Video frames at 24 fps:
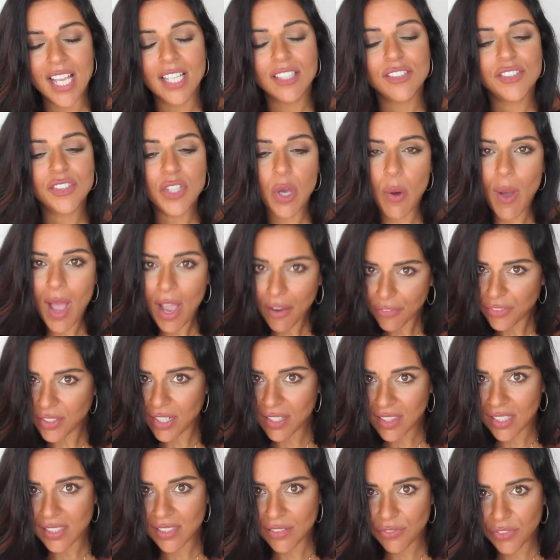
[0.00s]
So after
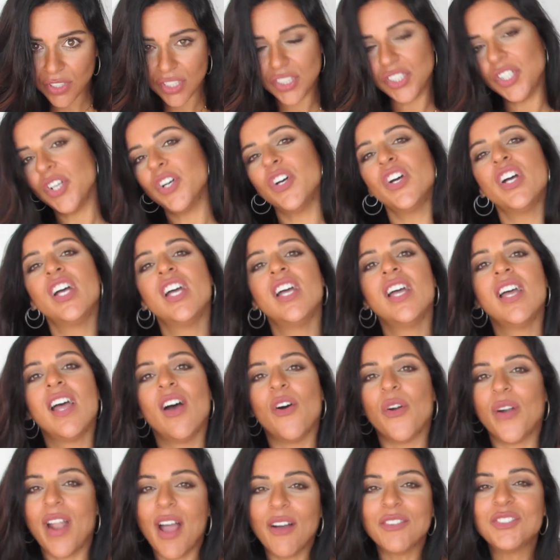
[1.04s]
this video,
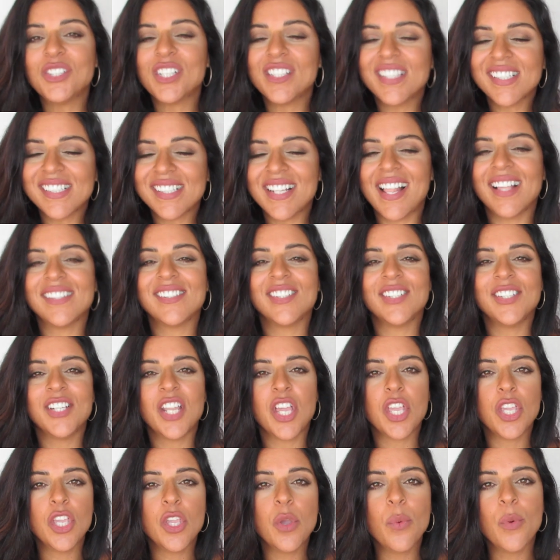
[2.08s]
or after this lesson,
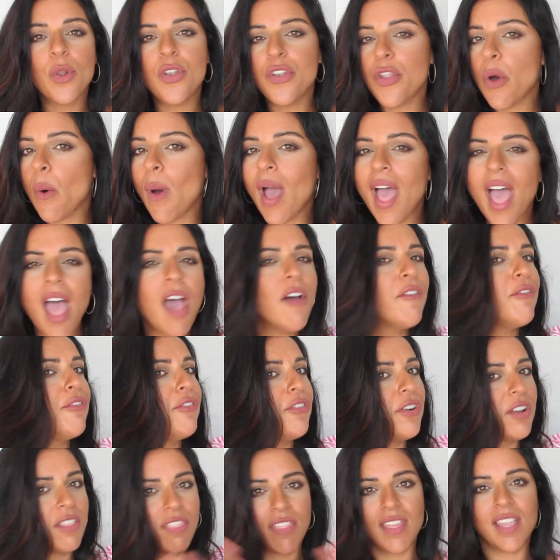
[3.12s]
you will know
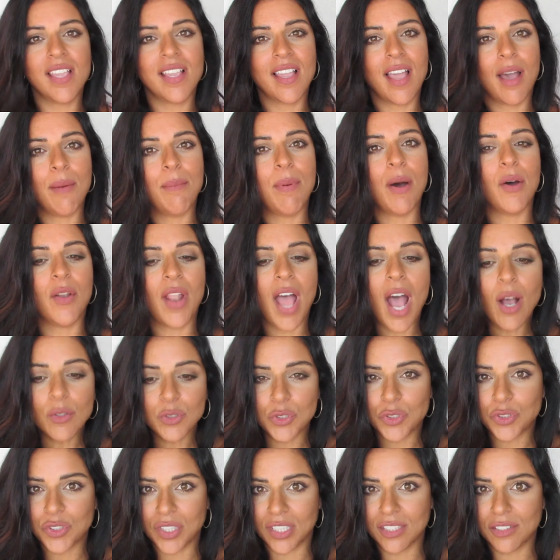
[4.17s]
everything about how
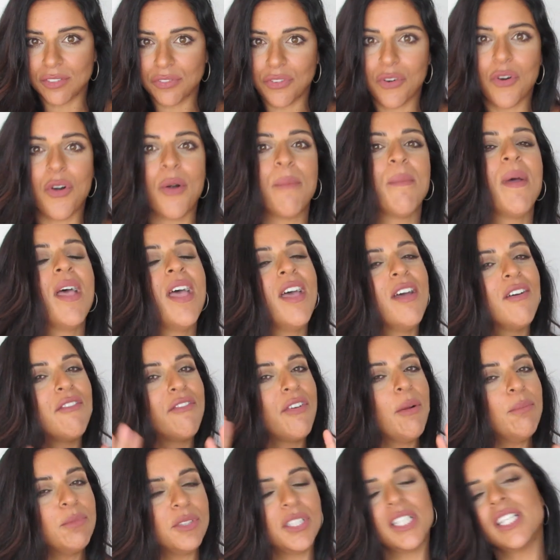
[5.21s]
to transform
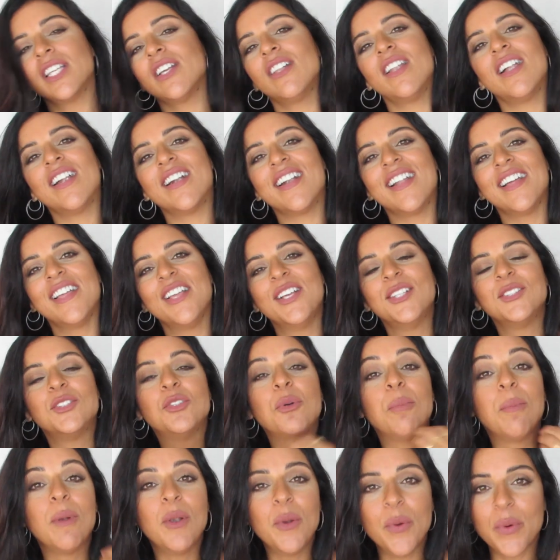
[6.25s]
from singular
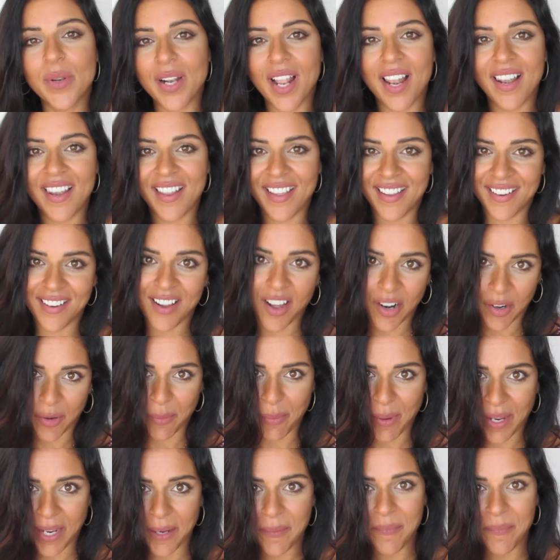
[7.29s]
to plural in Arabic.